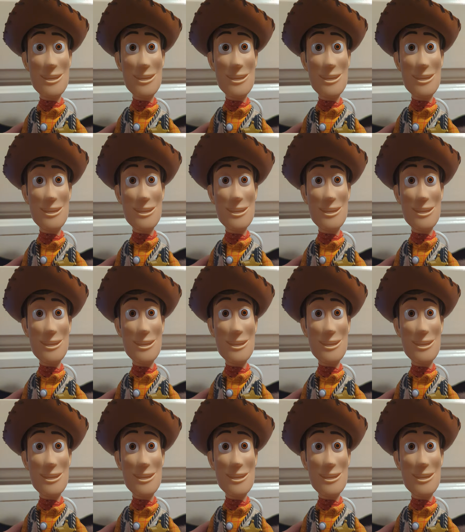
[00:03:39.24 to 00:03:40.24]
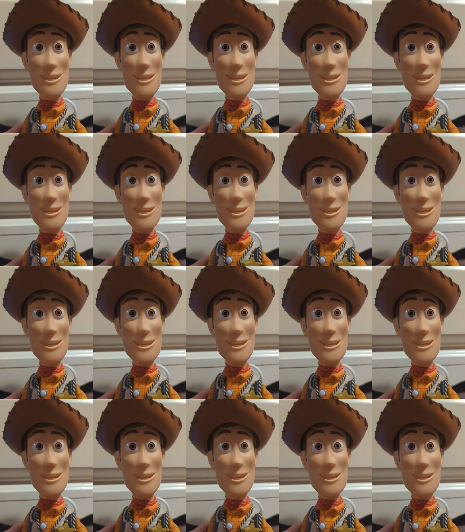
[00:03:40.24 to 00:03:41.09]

Nobody speaks.